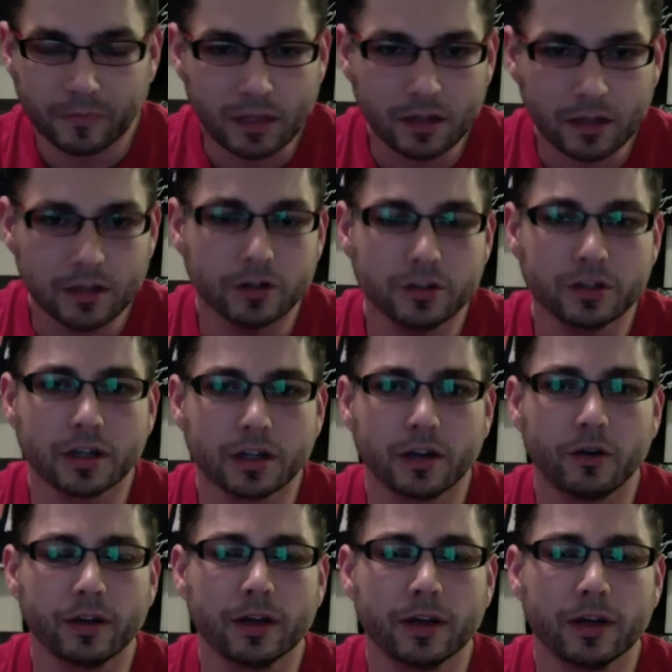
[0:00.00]
You can go
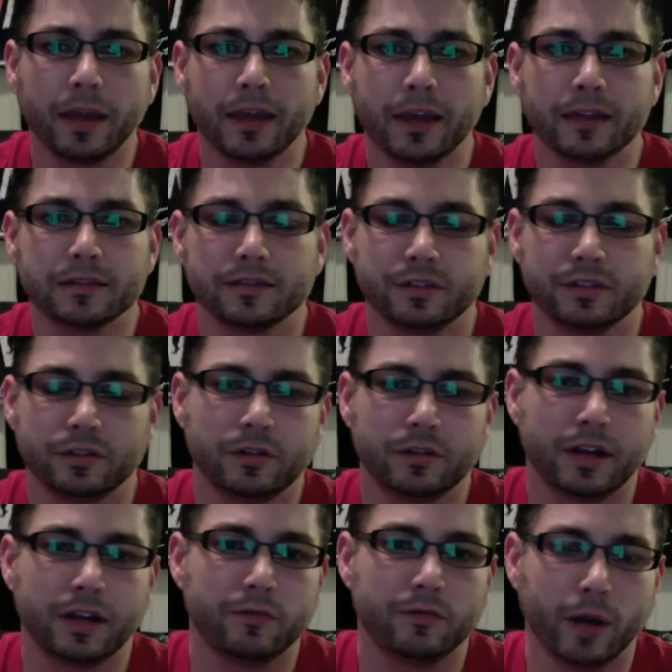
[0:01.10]
get bands if you don't
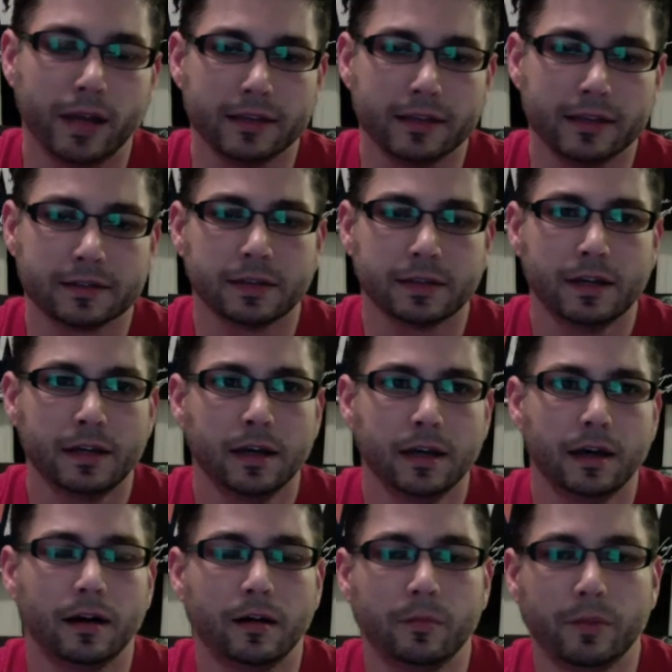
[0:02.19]
have weights,
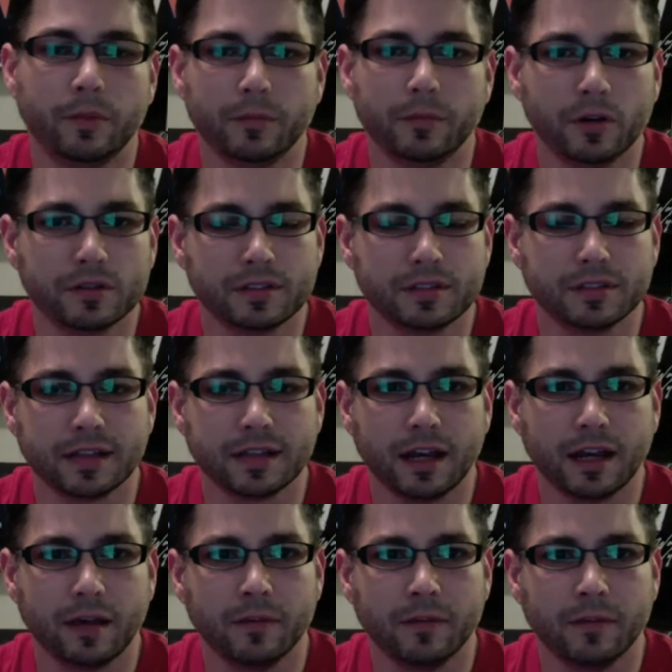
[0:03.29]
but most of the
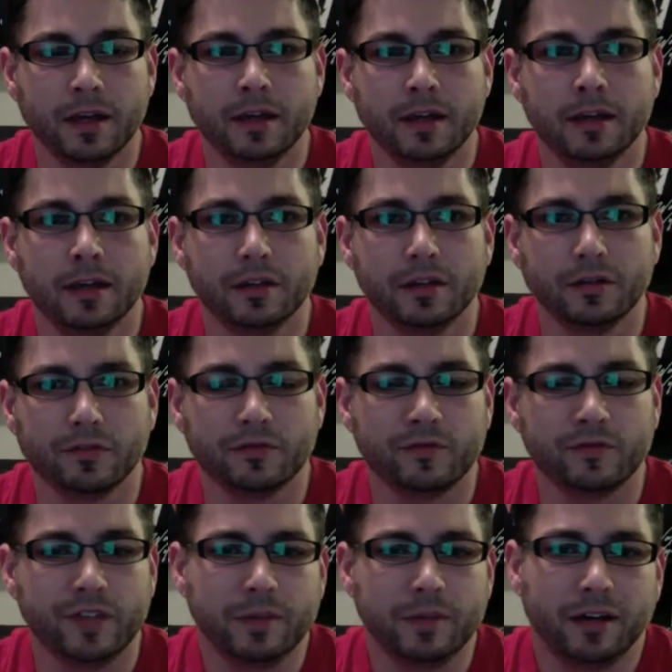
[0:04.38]
time, for
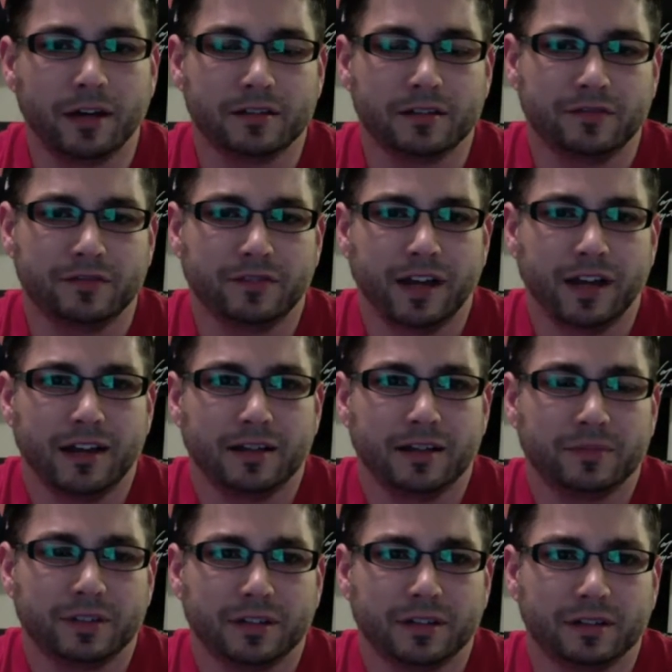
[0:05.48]
females, if you've got up
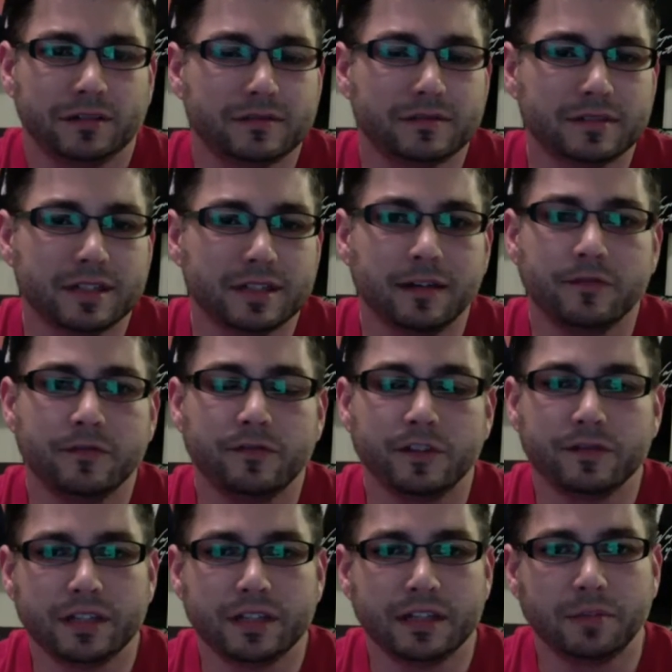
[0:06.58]
to 10,
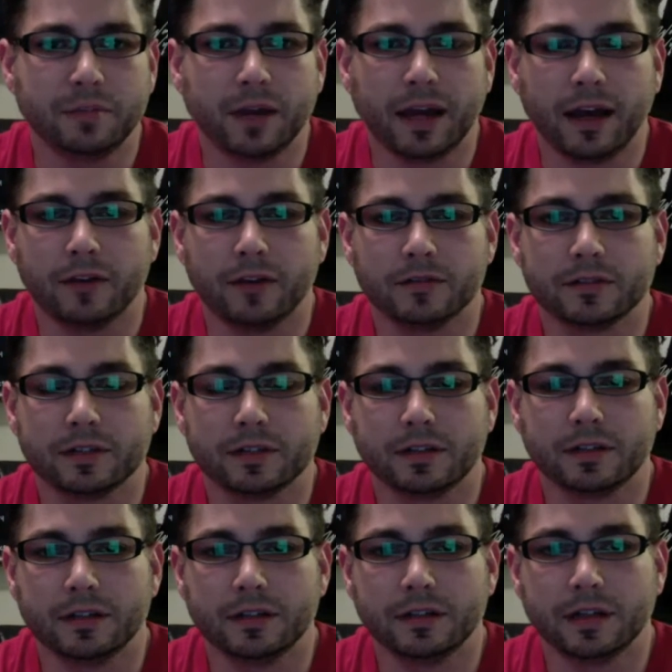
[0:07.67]
15 pounds
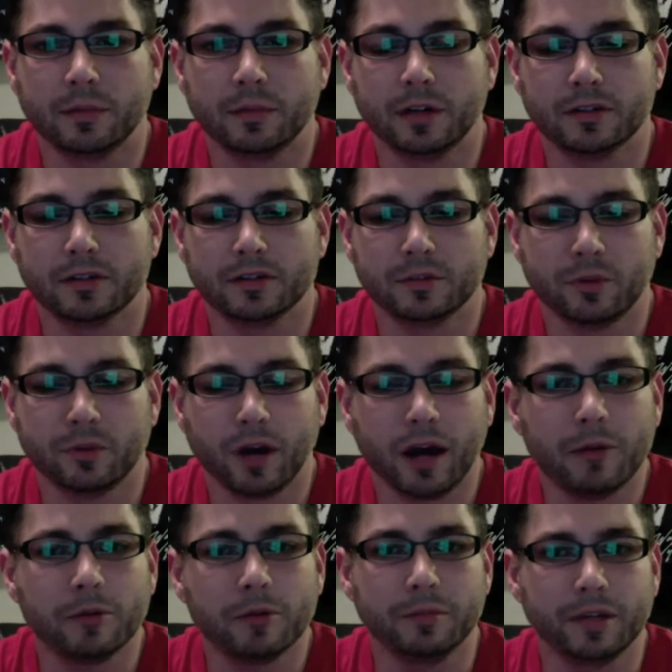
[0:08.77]
in dumbbells, you'd
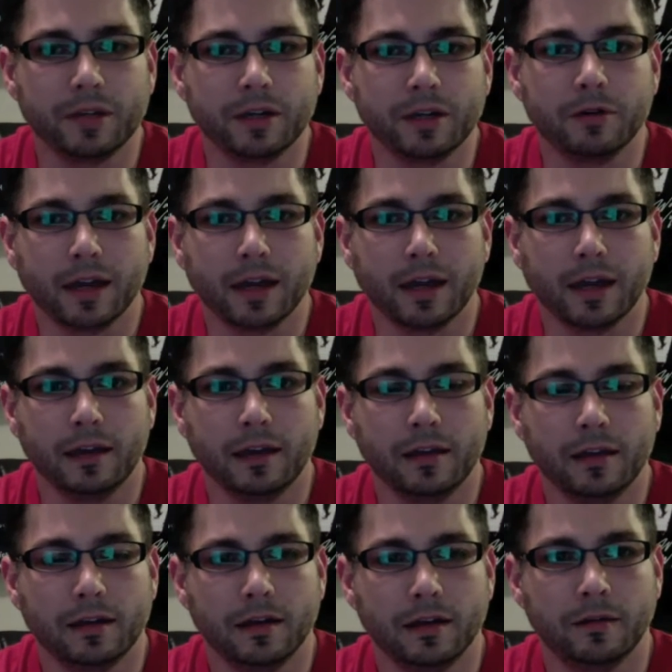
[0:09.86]
probably be okay.
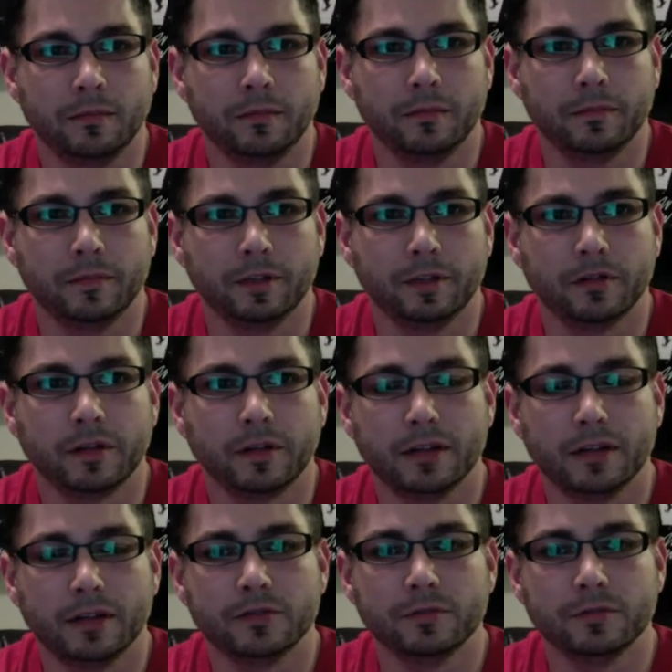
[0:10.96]
Not
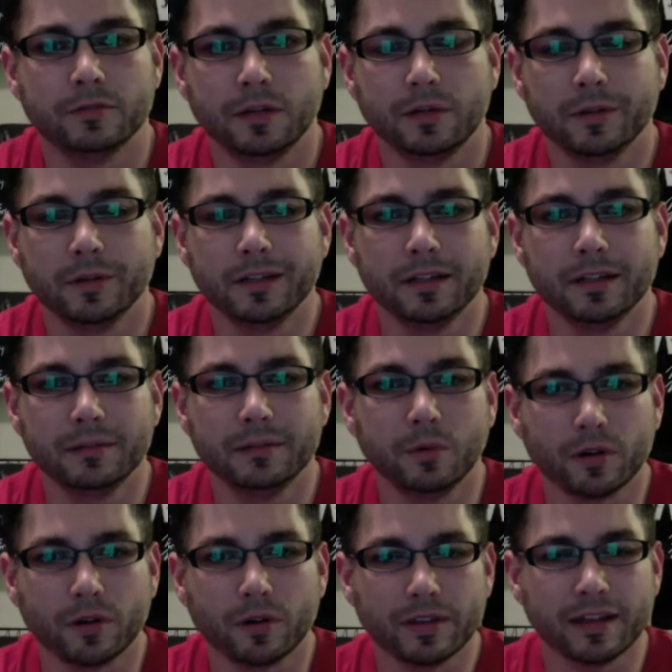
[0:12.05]
too many women need
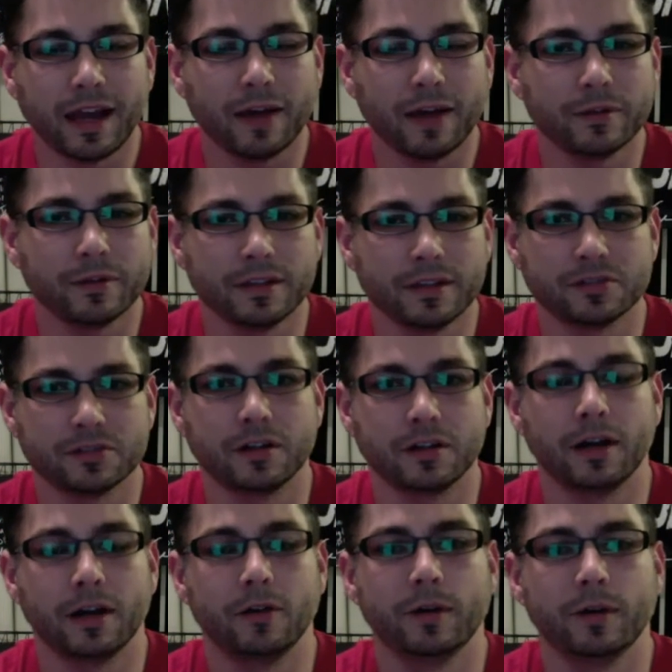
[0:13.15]
more than that when they start
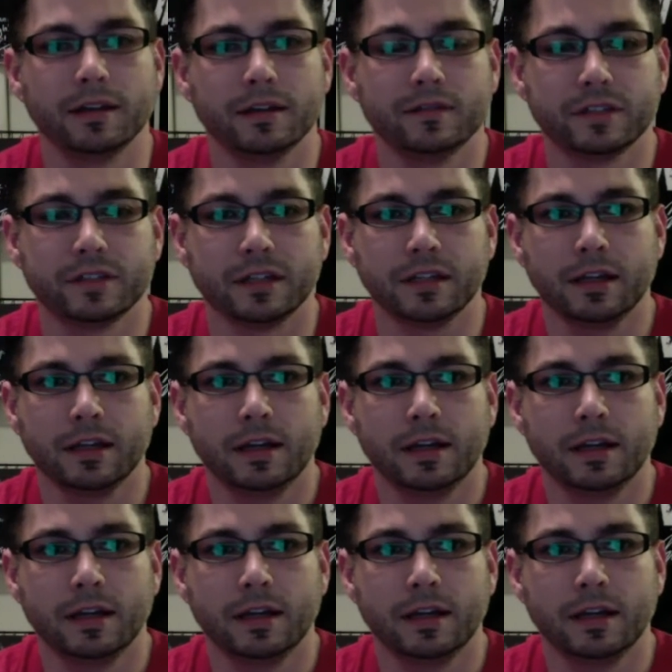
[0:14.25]
out weightlifting.